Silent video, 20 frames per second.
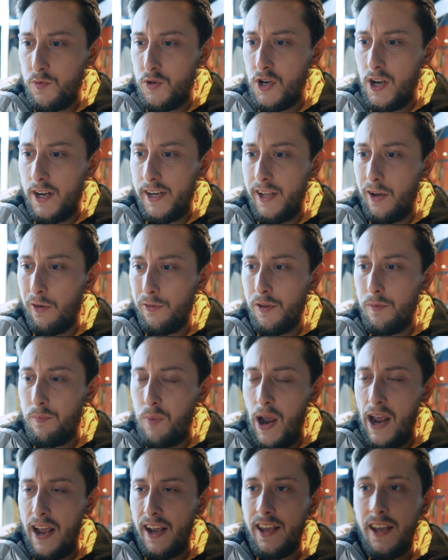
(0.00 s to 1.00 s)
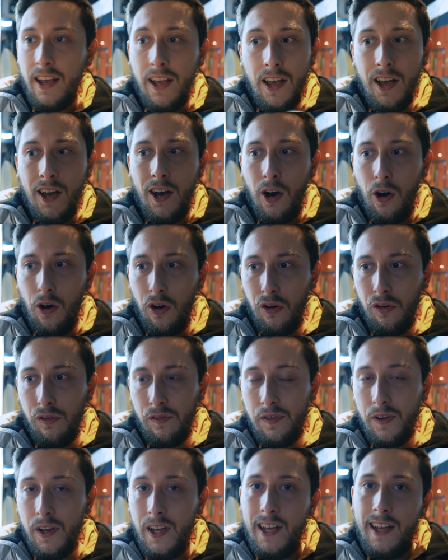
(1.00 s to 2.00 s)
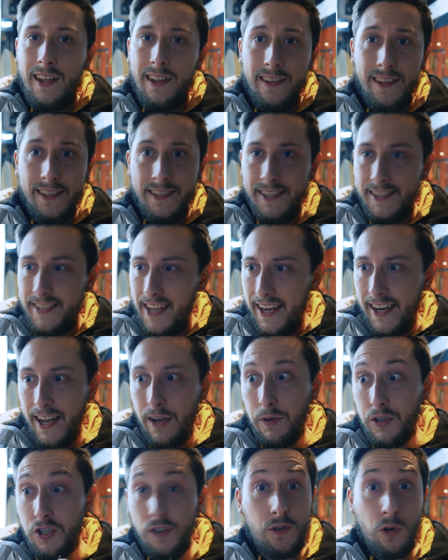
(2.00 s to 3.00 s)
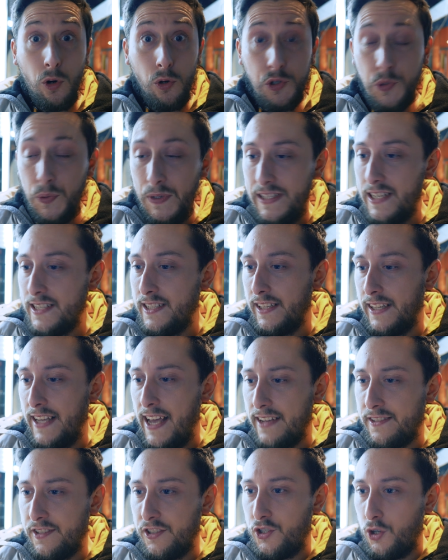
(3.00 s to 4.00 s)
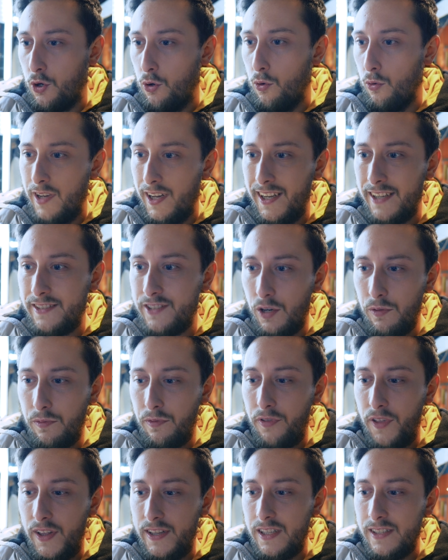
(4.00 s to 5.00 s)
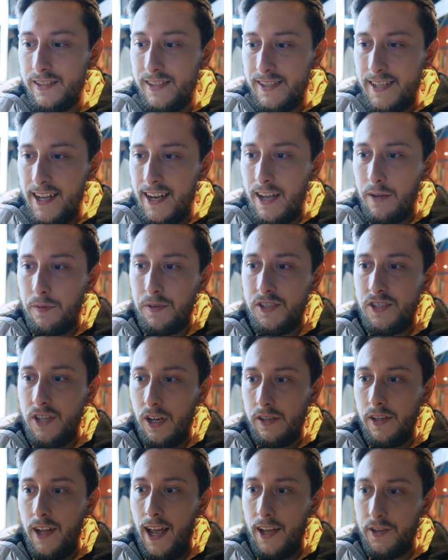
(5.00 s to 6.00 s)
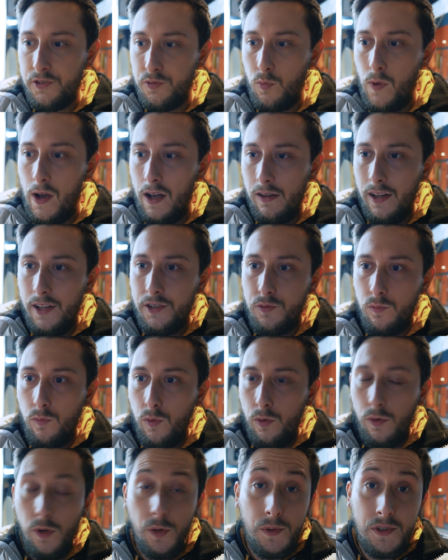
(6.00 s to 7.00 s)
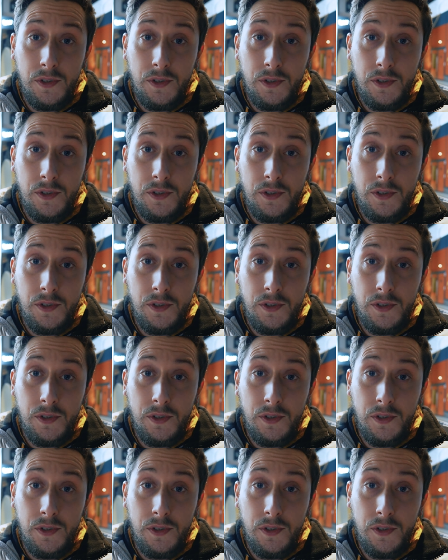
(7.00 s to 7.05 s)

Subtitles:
shiny on the back of the Dedenne, which of course we didn't get at all. And I don't think the Dedenne was done as well as Wooloo